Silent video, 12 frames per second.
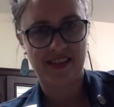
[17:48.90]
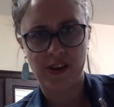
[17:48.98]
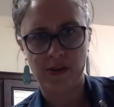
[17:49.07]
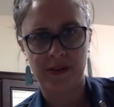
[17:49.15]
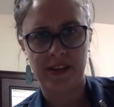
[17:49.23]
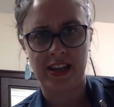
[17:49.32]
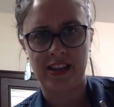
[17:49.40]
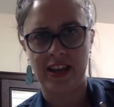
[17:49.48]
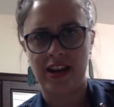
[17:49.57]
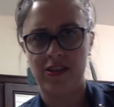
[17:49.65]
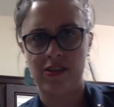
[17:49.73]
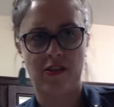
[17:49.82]
Totally. They
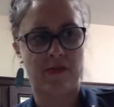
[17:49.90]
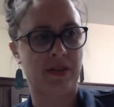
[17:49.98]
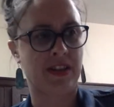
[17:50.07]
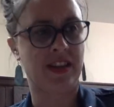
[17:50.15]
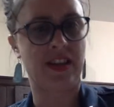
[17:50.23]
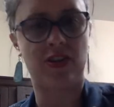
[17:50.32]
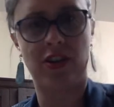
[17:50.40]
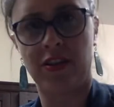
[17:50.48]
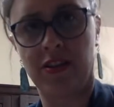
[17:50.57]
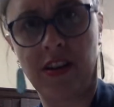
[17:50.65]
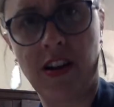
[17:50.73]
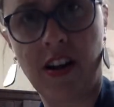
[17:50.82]
all know I'm a teacher.
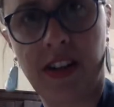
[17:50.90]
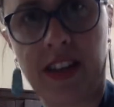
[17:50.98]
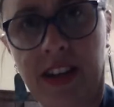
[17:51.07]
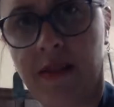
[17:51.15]
They're all getting